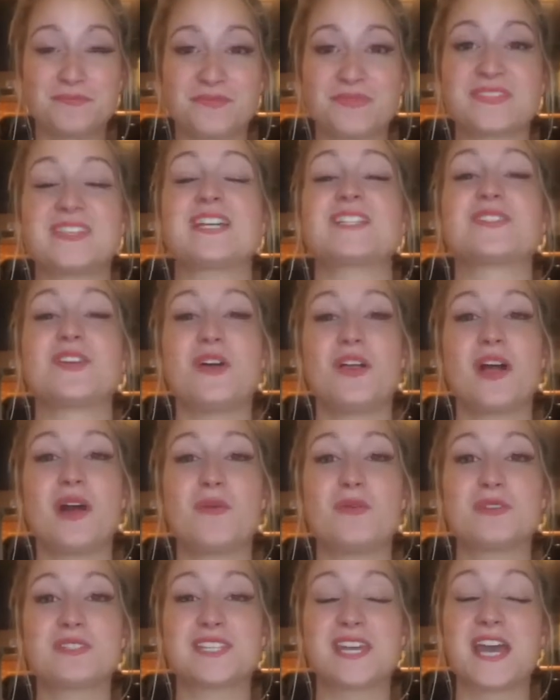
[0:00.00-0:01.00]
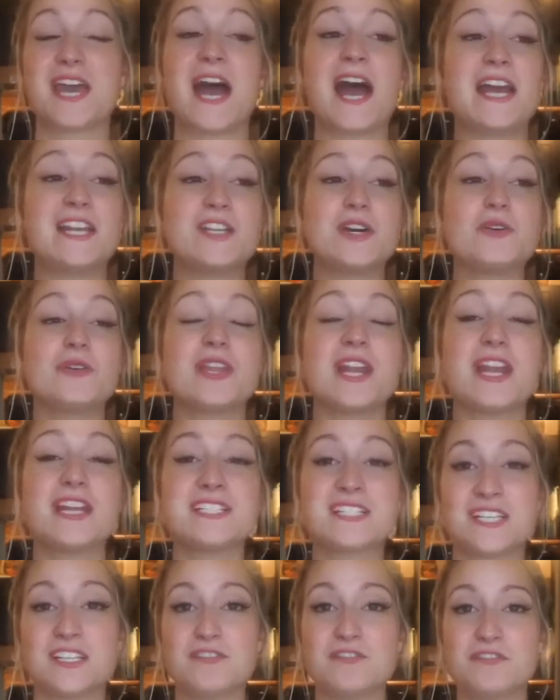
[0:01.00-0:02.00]
That's all I will say. I know that I
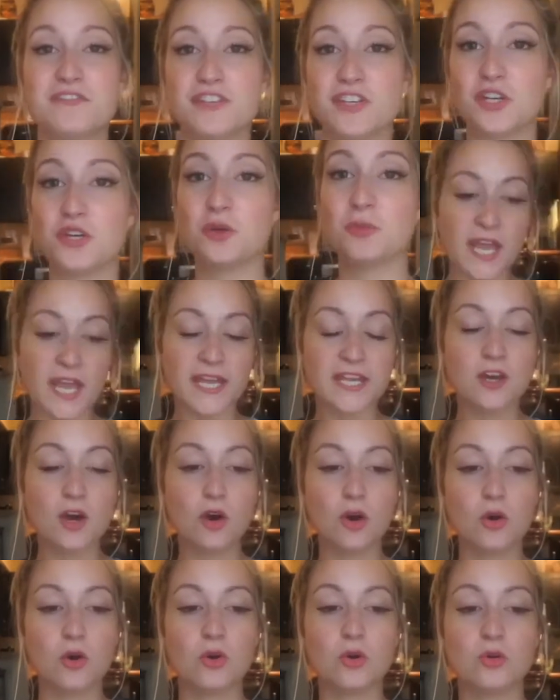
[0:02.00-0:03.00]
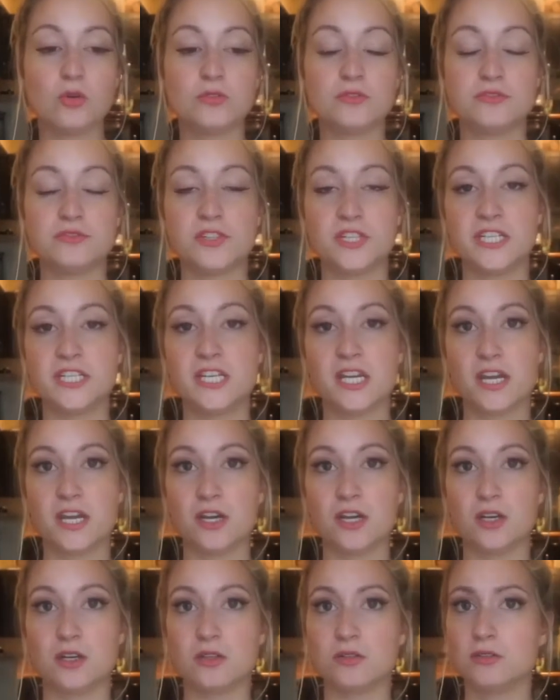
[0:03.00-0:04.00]
did film a whole
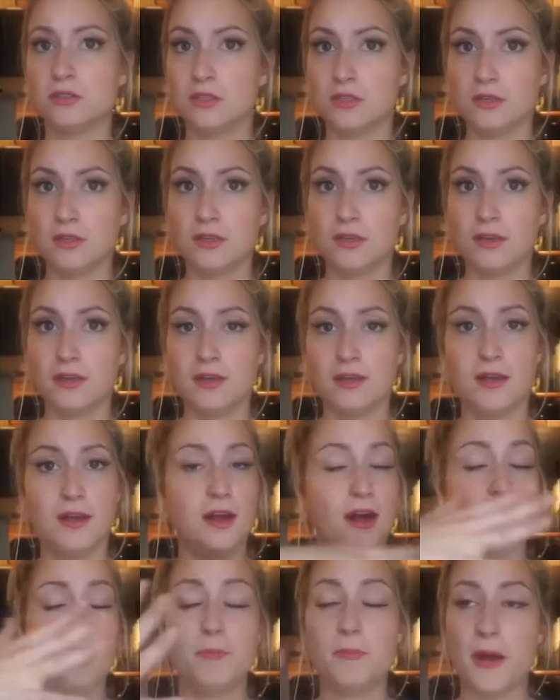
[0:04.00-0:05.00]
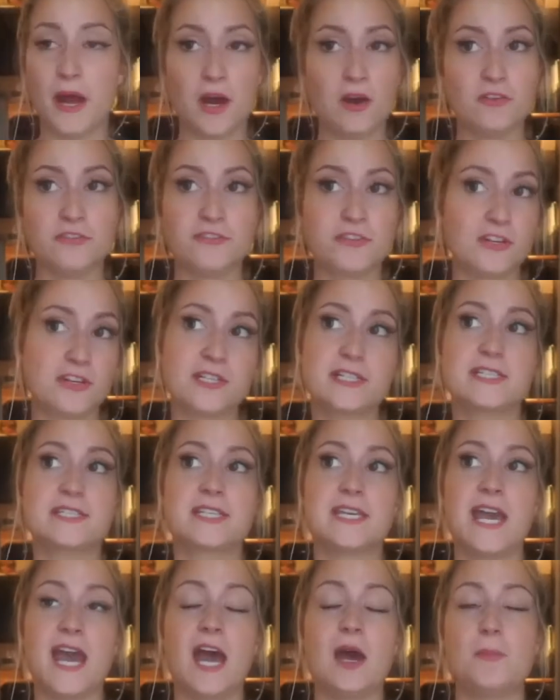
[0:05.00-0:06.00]
video about
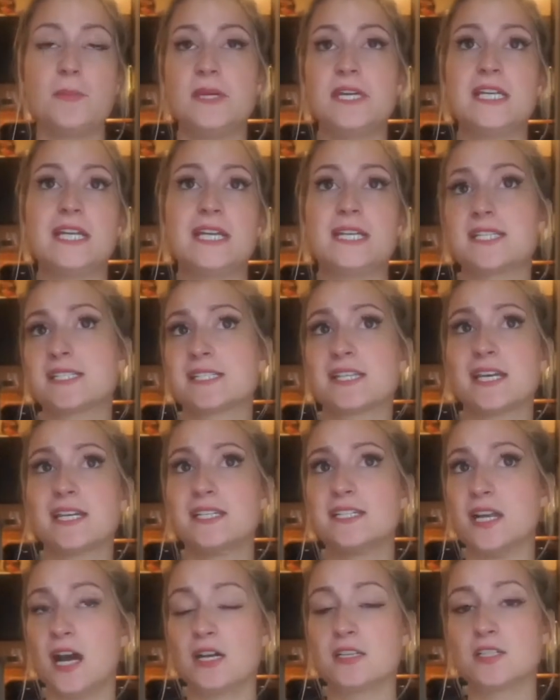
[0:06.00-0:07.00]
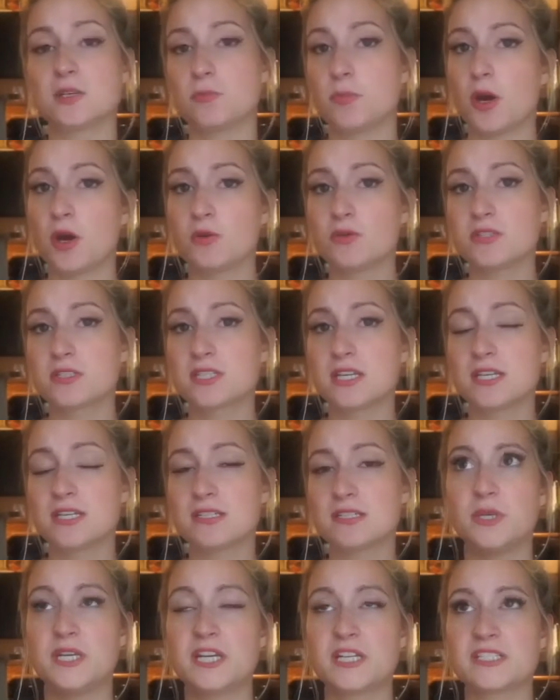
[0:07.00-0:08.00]
Furiously Happy, and I decided not to post
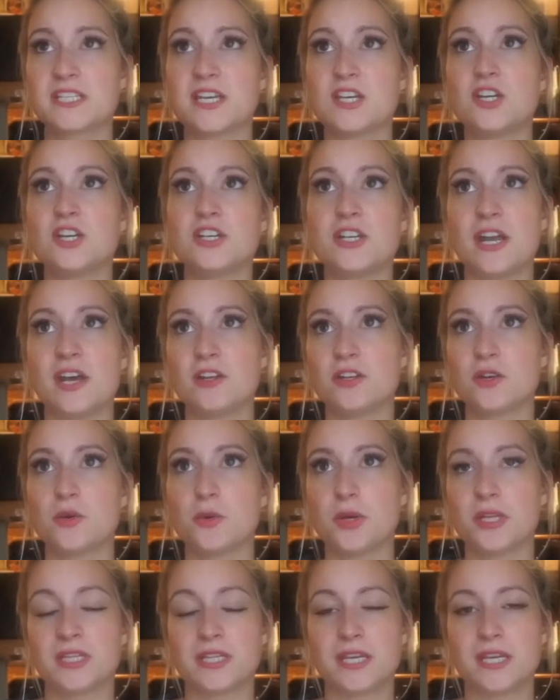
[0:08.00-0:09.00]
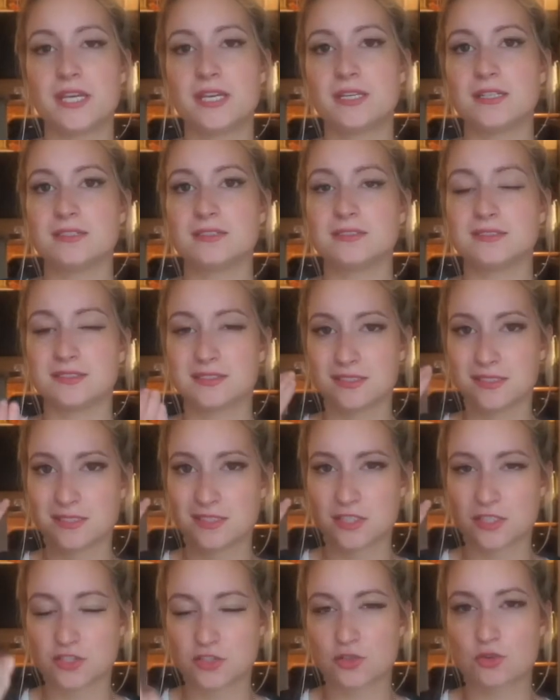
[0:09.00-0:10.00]
it because I couldn't eloquently
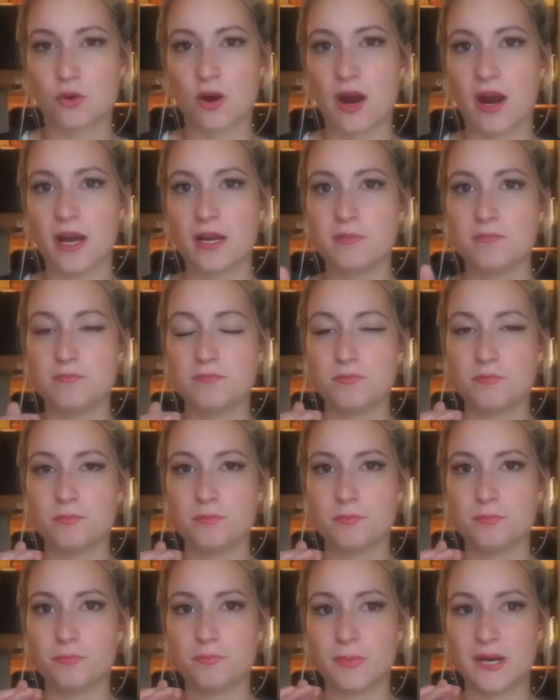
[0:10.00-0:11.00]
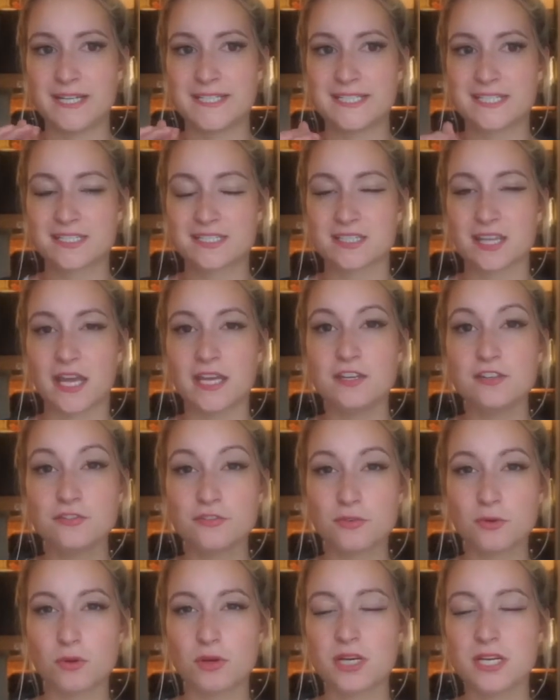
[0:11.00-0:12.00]
describe my dislike
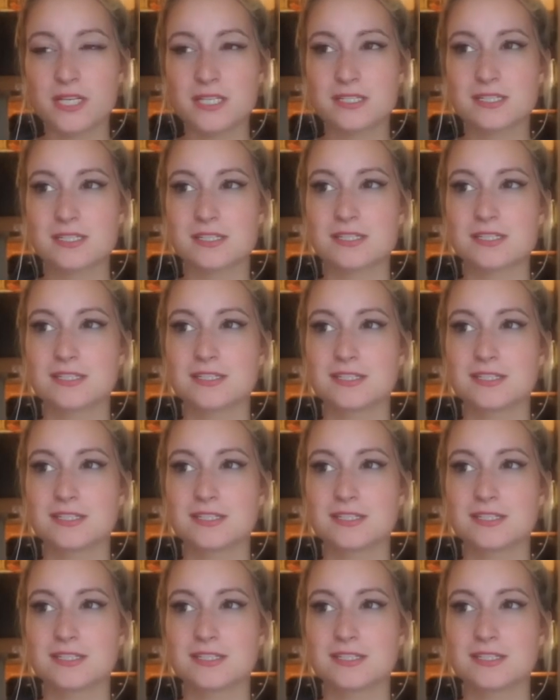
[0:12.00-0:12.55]
for it